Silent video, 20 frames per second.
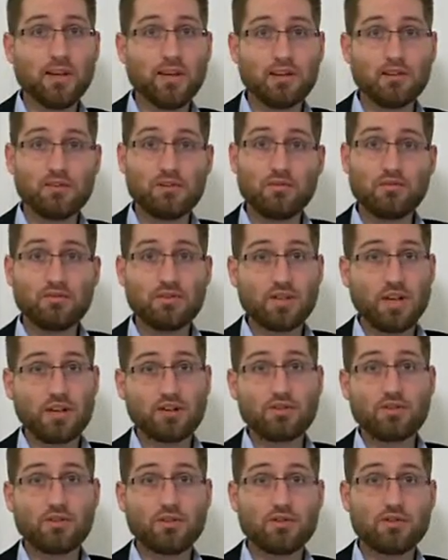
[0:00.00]
main
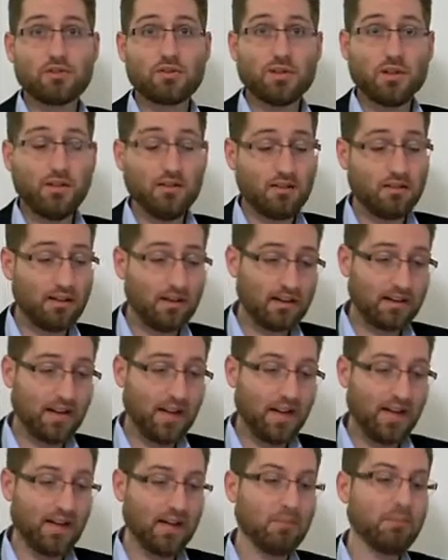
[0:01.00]
sections in their
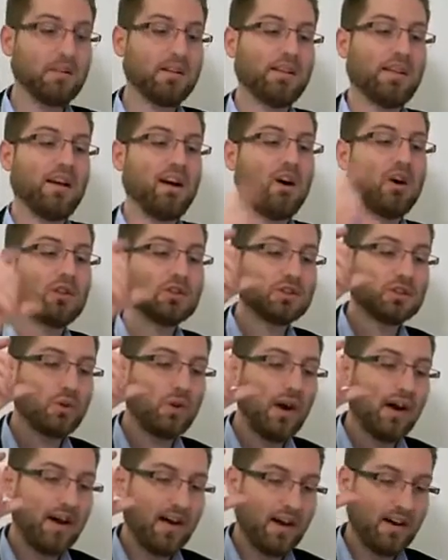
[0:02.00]
canon. But they
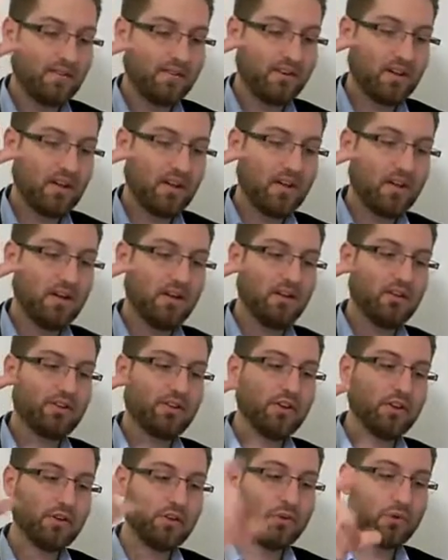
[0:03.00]
also have
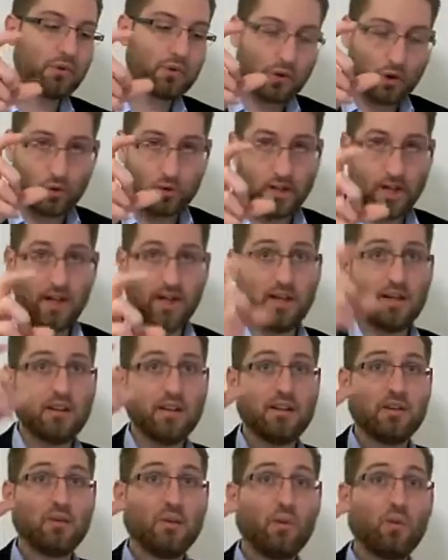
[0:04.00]
the
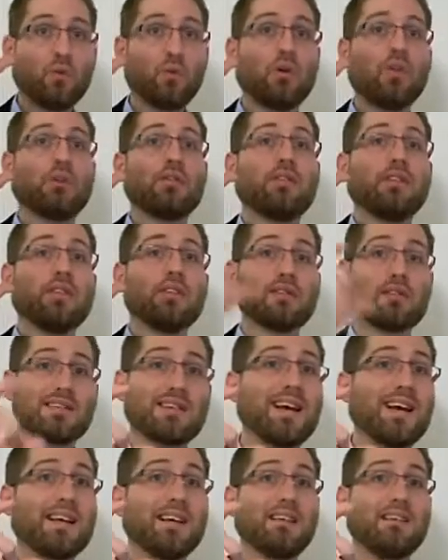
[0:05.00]
Deuterocanon, or the
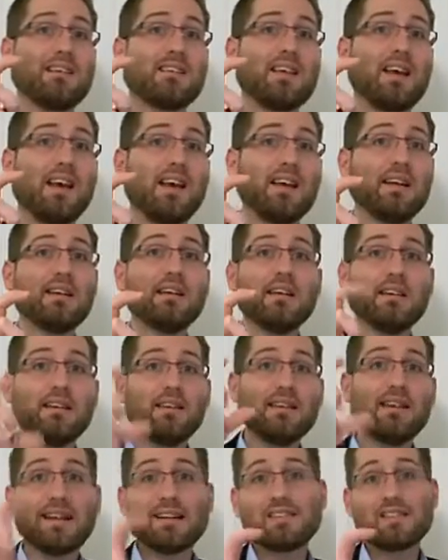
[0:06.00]
second canon,
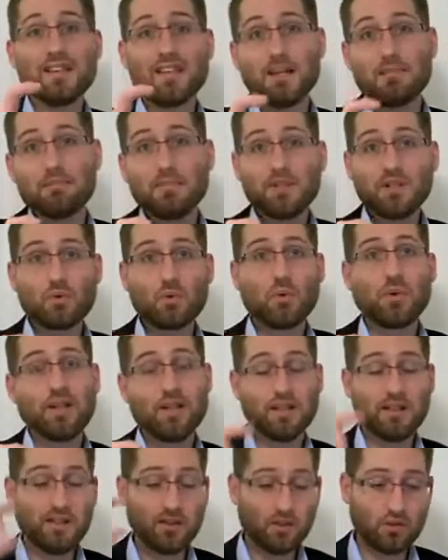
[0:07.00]
that's in
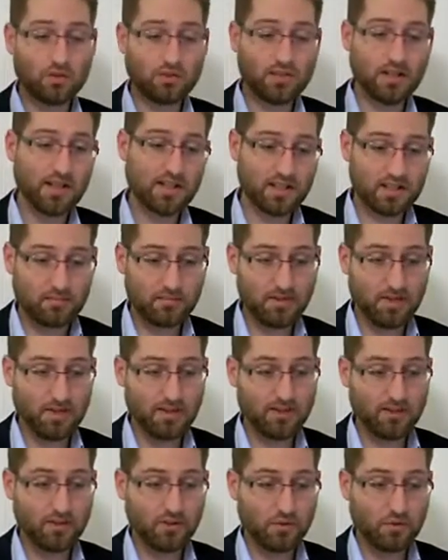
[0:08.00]
between the Old Testament
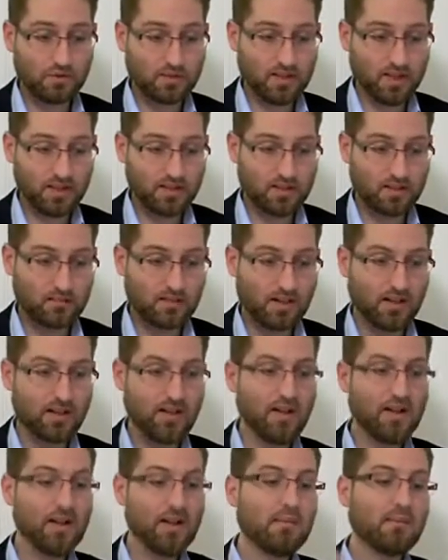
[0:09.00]
and the New Testament.
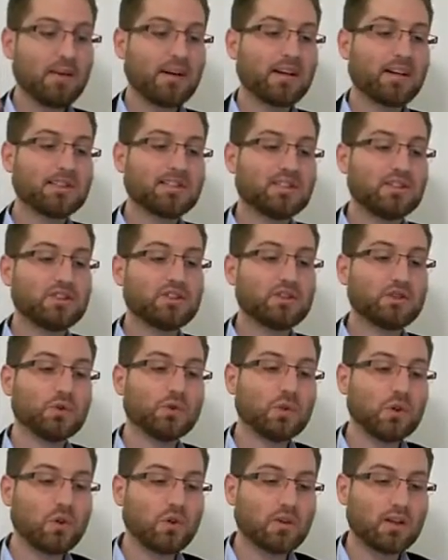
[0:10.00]
Because it's
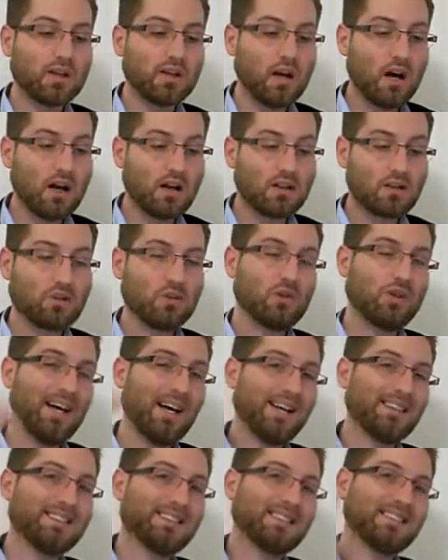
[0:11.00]
deuterocanonical,
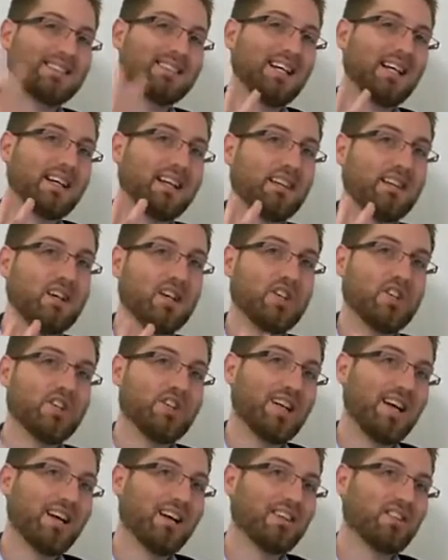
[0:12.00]
it has a secondary
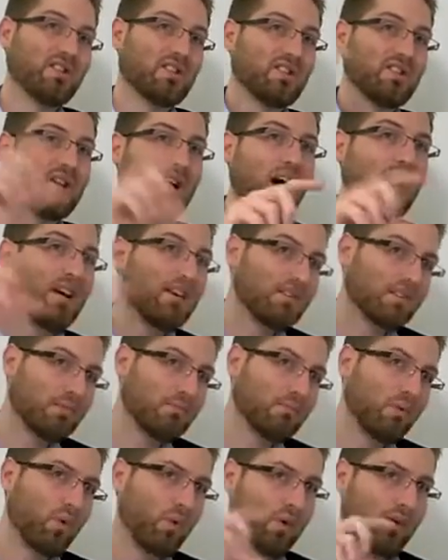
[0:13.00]
status. It's not as
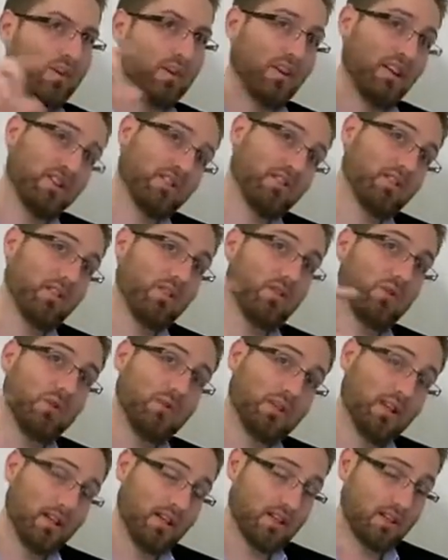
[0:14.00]
important as the New
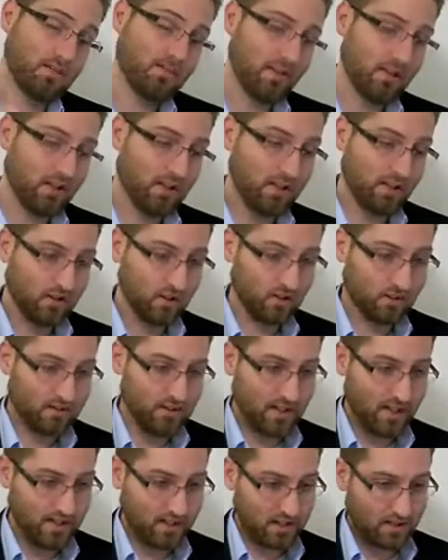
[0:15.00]
Testament and the Old
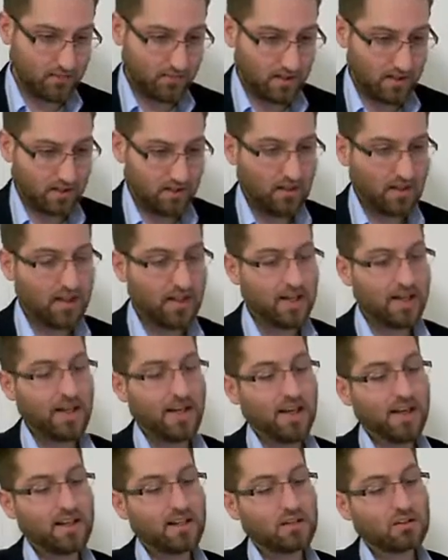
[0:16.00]
Testament.
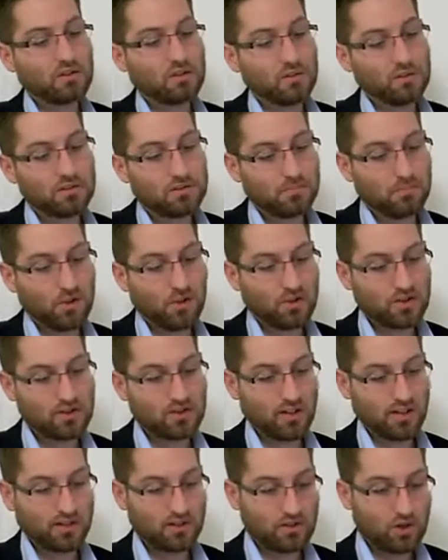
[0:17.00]
It includes
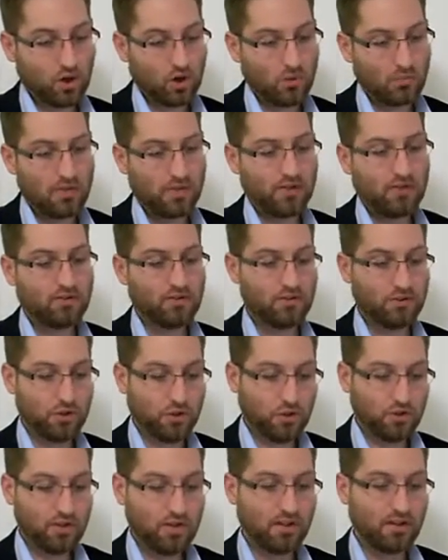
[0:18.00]
books like Tobit,
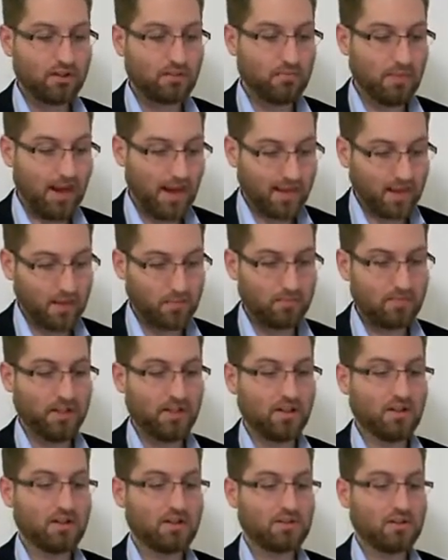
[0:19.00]
Judith,
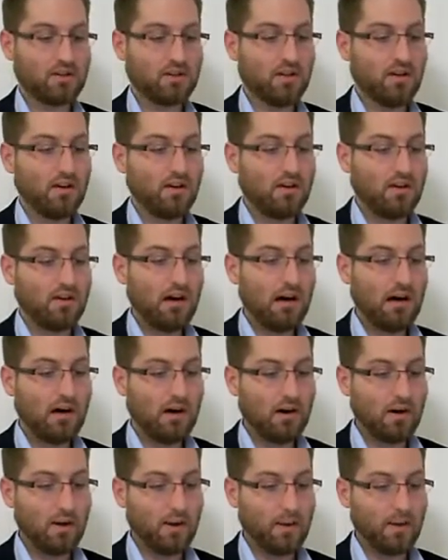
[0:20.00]
Maccabees,
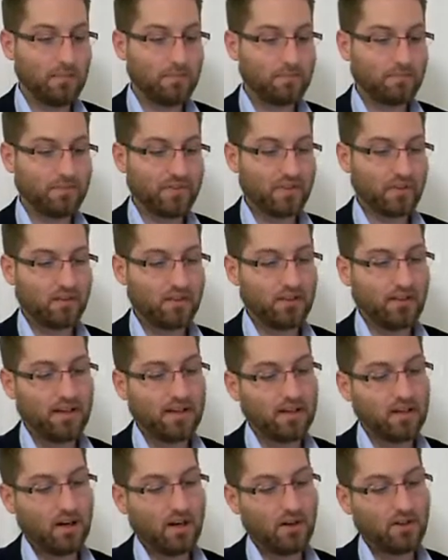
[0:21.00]

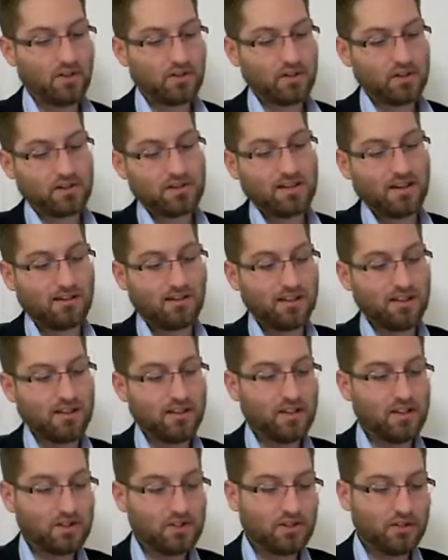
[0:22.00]
and others. Now in
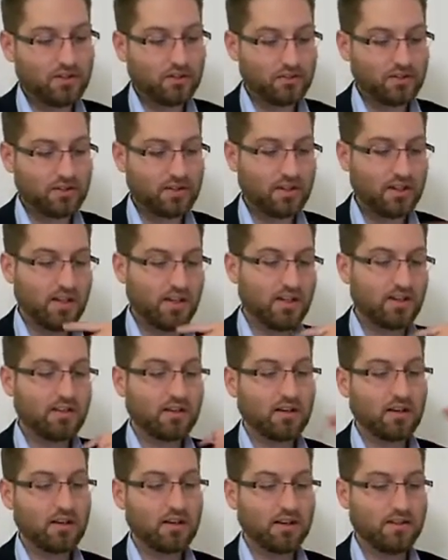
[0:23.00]
addition, you'll see here
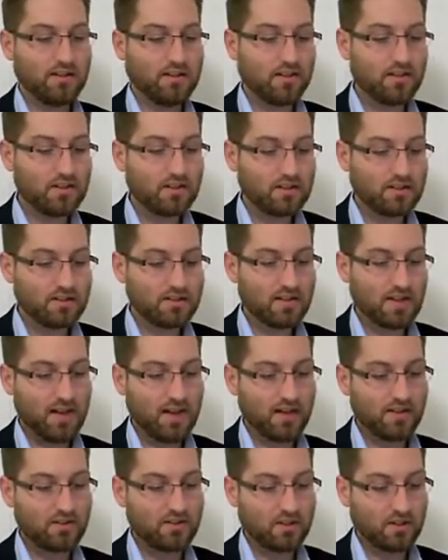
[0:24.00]
there are additions to
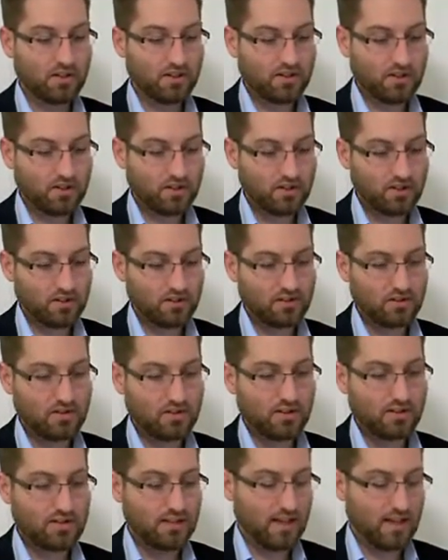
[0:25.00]
Esther, additions to